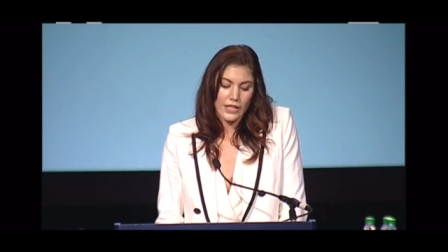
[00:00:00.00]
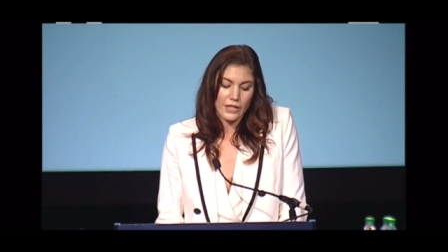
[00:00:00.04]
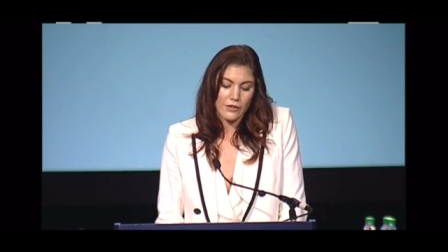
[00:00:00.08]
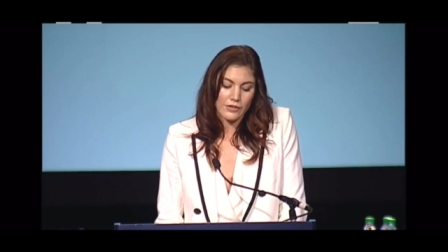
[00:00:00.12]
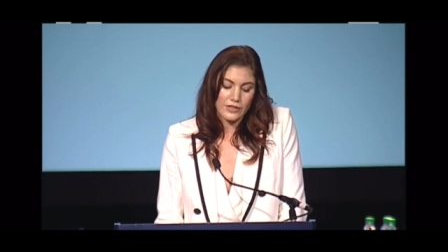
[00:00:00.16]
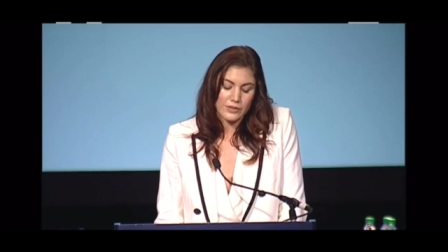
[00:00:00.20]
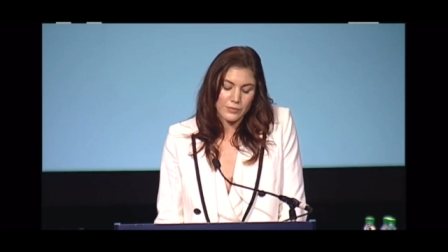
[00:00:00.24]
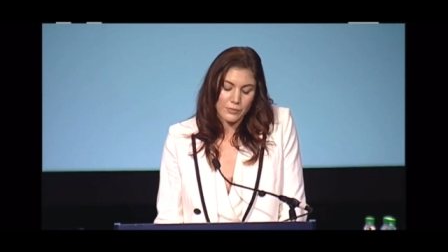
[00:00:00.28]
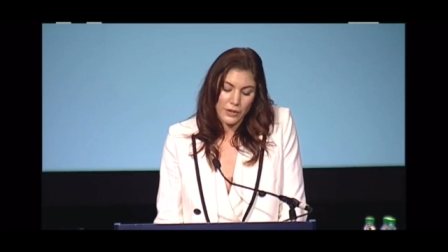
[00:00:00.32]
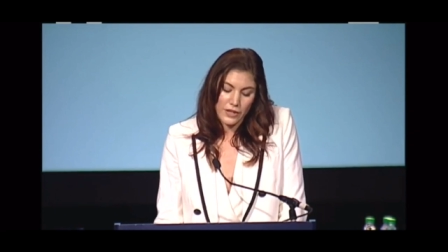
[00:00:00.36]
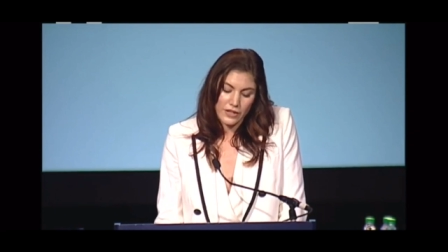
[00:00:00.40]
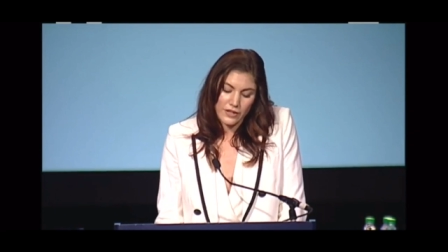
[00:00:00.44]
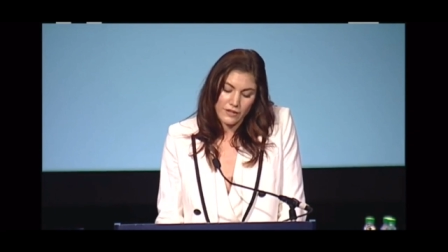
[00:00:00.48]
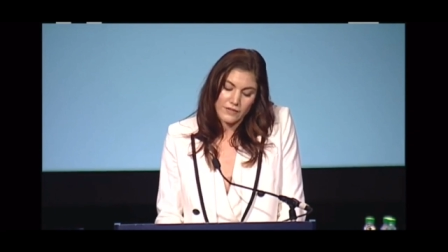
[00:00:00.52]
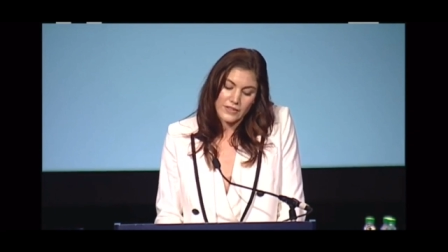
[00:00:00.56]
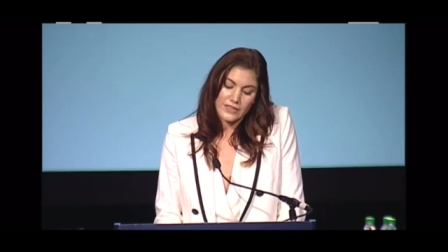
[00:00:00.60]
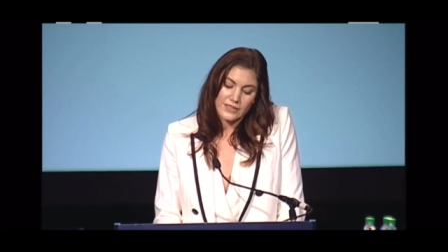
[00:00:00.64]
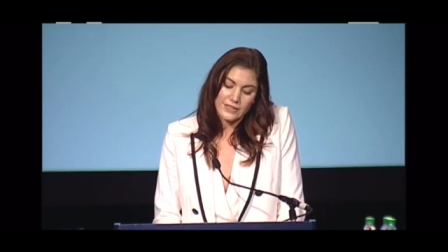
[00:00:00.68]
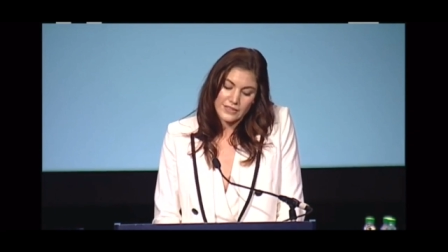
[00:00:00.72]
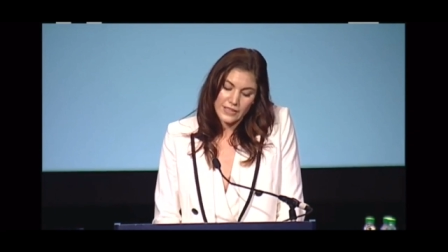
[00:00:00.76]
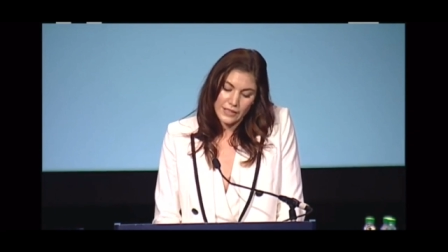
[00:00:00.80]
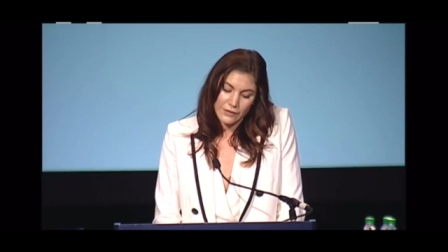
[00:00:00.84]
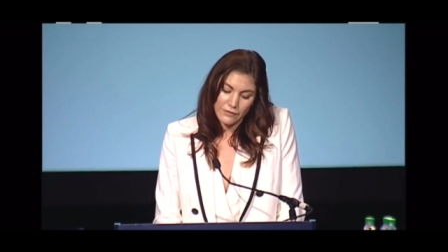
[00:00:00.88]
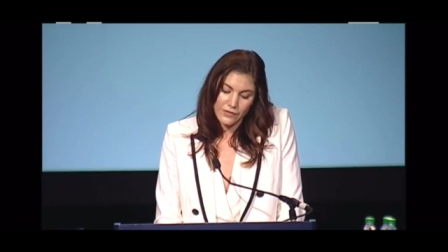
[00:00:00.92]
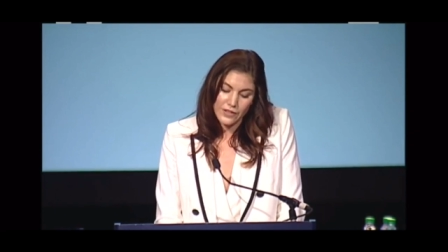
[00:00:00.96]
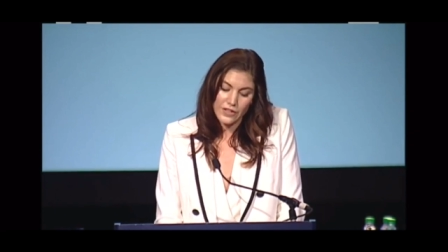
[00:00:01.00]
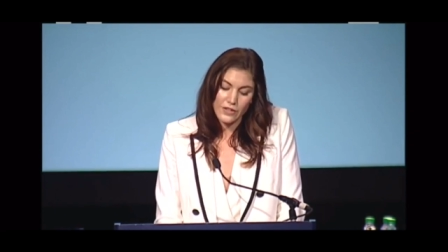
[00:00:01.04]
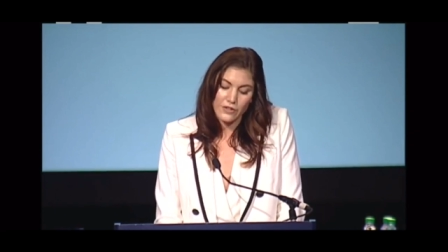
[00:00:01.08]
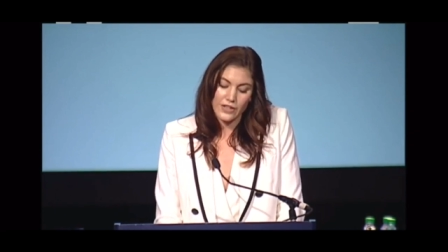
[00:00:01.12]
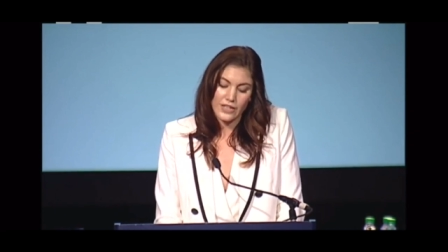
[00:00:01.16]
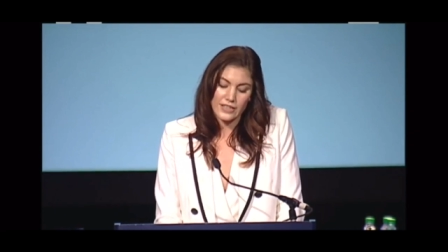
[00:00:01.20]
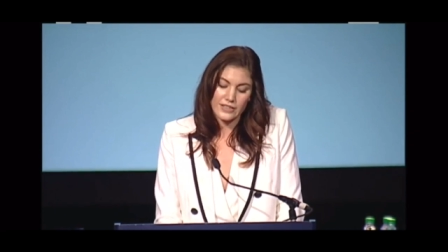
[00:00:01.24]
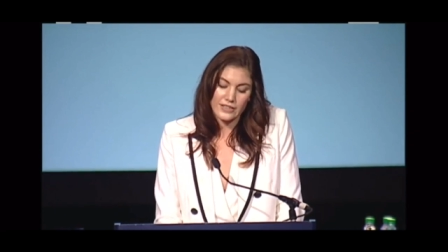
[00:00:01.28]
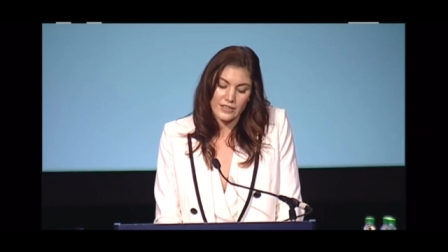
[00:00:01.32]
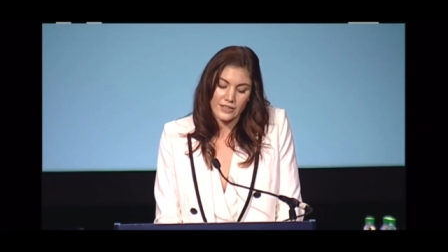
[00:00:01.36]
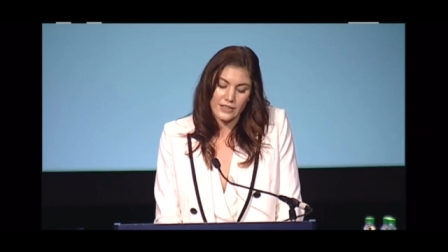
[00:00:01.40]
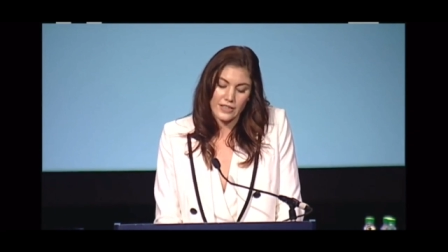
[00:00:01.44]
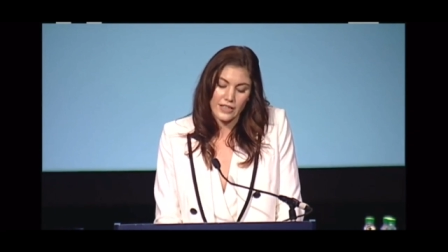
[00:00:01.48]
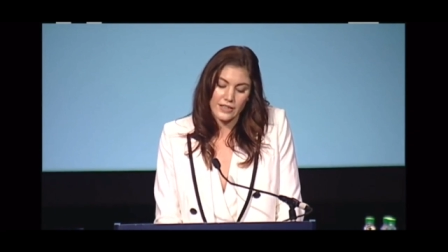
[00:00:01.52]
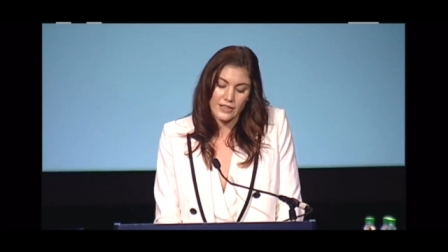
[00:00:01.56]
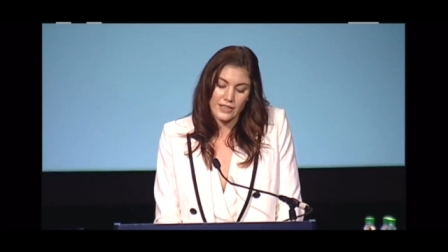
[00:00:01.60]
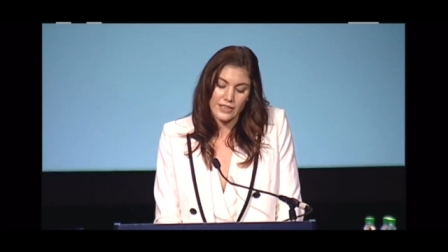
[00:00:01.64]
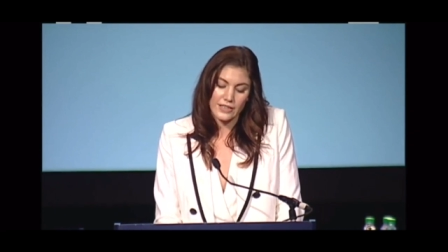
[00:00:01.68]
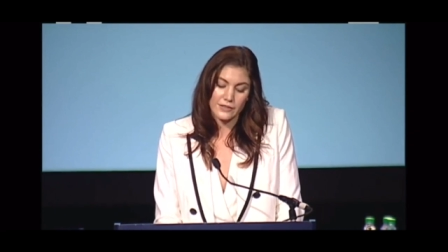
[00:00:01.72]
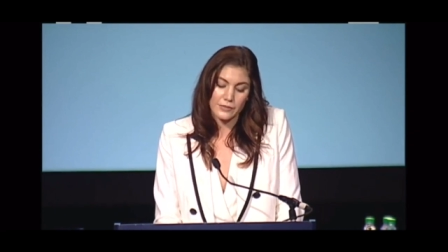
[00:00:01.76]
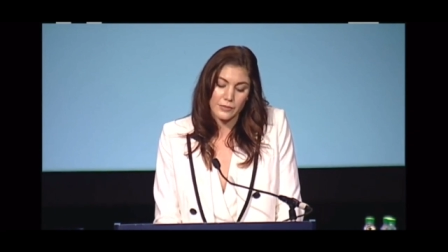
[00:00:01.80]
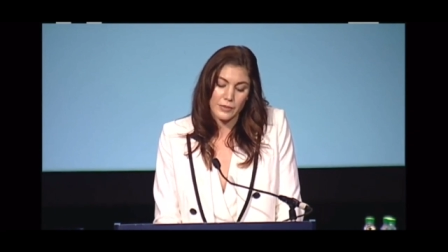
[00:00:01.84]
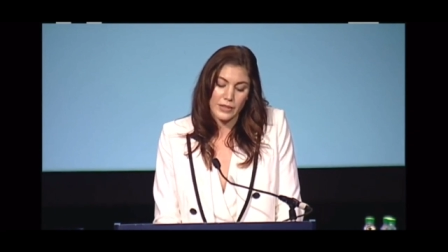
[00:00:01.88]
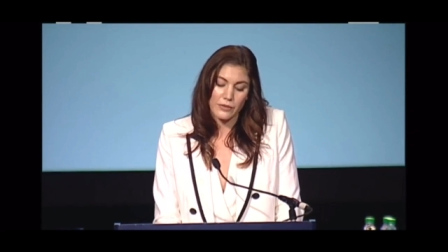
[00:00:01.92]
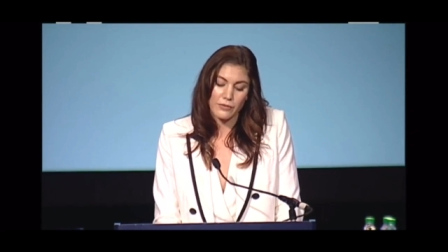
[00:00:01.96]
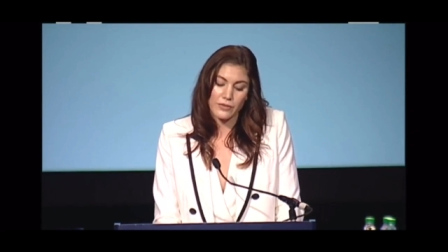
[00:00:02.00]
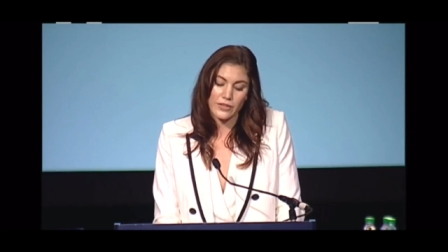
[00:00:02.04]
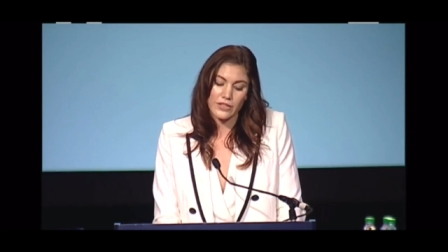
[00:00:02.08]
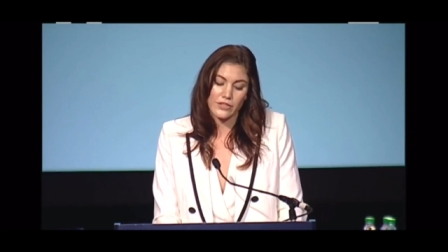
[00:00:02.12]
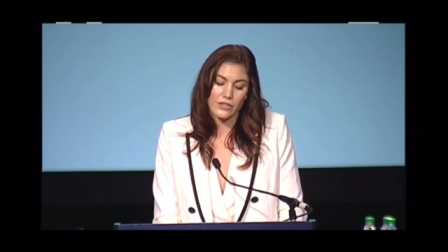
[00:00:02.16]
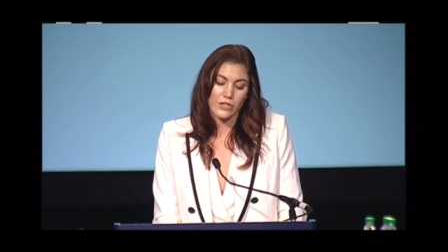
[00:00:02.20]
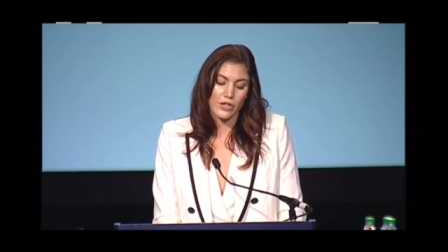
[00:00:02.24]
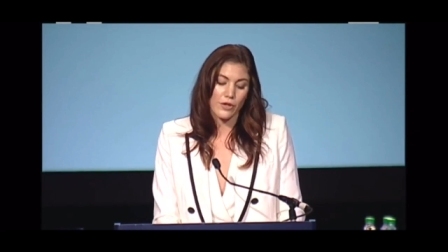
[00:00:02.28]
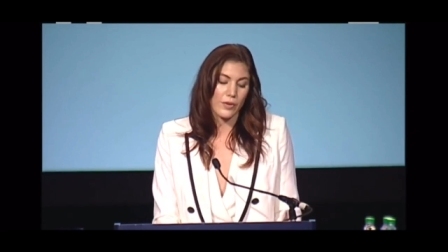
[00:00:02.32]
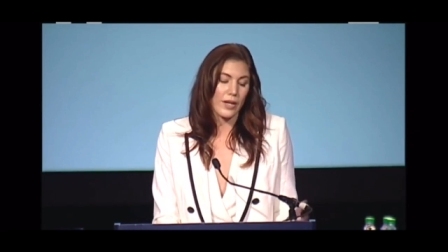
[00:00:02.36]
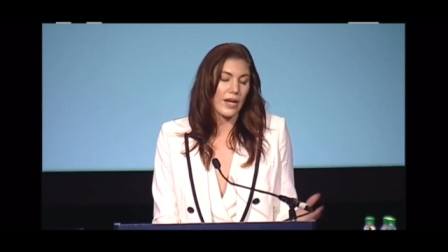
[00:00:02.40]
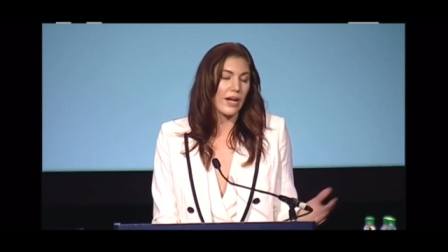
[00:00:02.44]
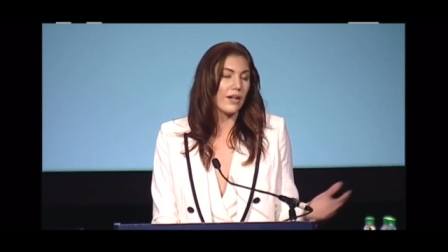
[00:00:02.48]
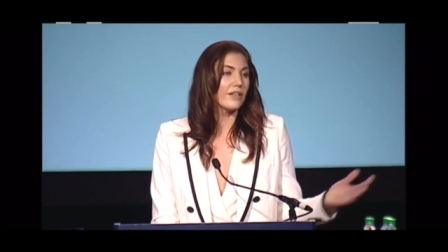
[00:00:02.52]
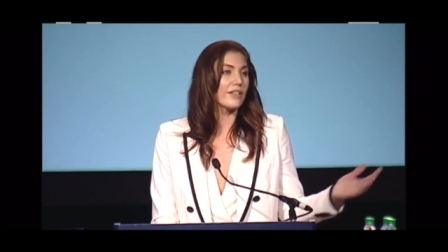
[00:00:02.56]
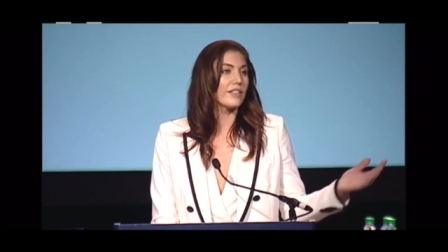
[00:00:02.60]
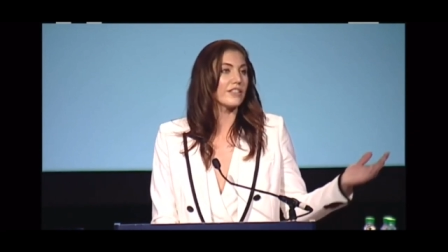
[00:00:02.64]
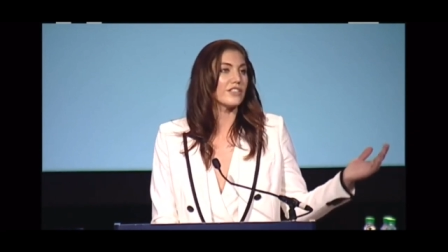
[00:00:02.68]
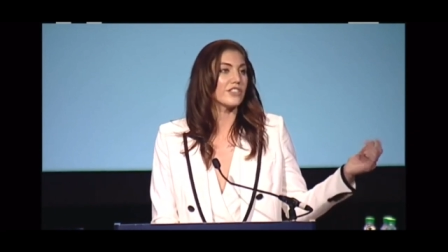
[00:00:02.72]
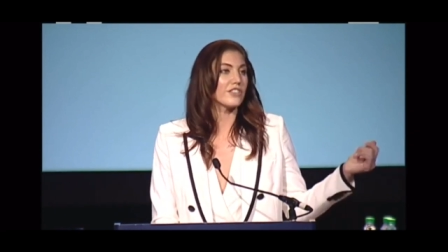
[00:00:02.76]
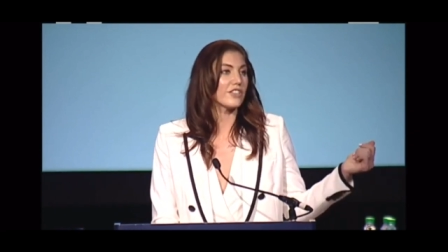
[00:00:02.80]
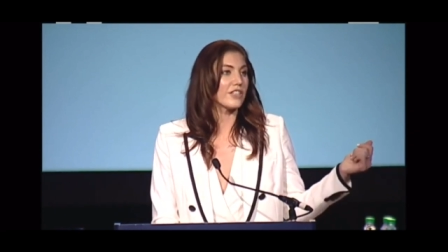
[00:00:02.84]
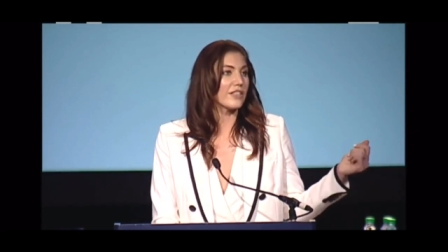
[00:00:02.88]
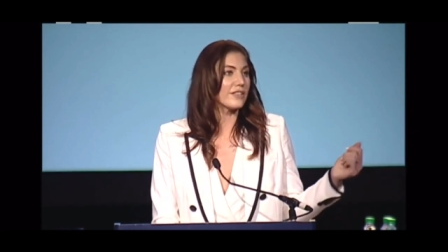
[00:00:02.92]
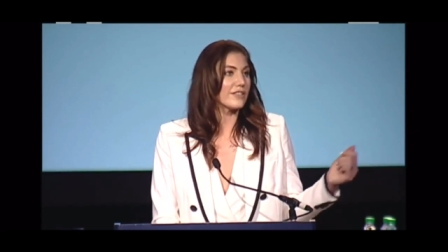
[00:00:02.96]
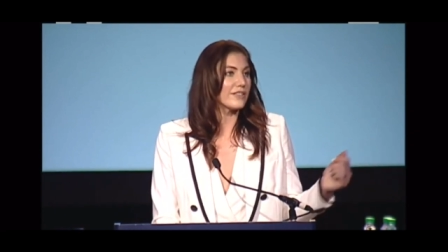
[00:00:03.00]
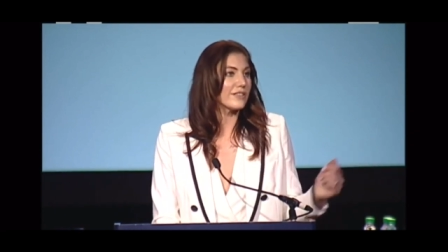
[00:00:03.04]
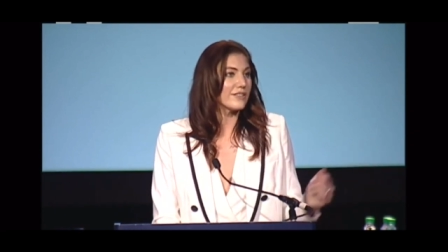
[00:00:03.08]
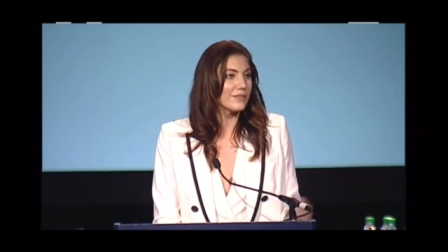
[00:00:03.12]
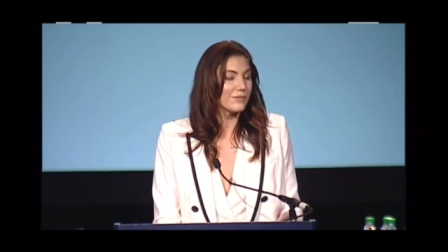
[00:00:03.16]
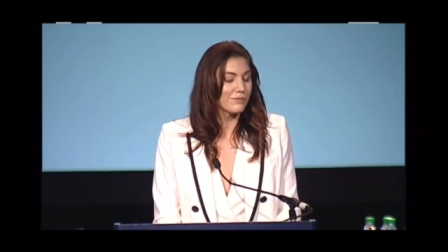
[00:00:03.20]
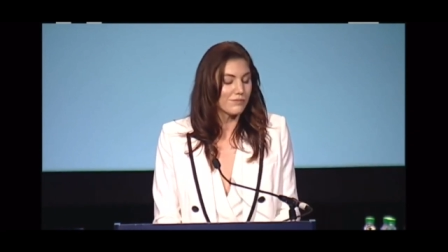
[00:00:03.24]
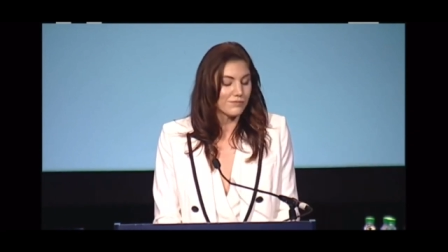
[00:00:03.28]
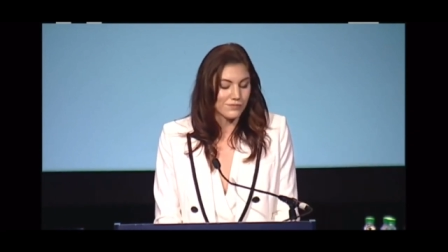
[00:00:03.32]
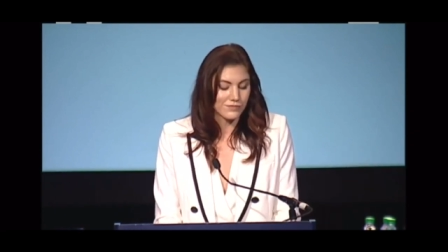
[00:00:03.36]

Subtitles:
He was part of the same federation that leaves me with no health insurance,